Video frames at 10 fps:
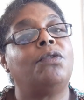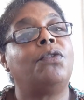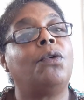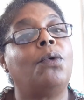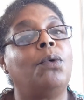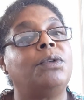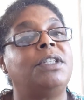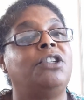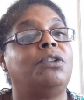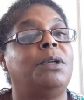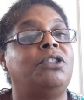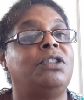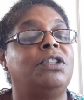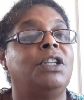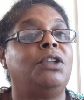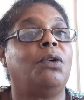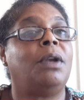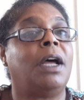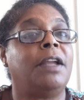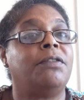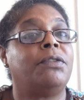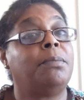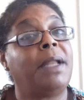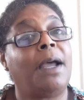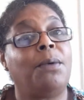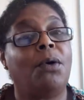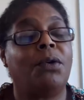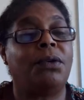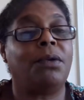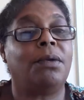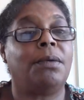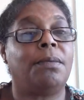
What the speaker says: for all situations in your life from now on?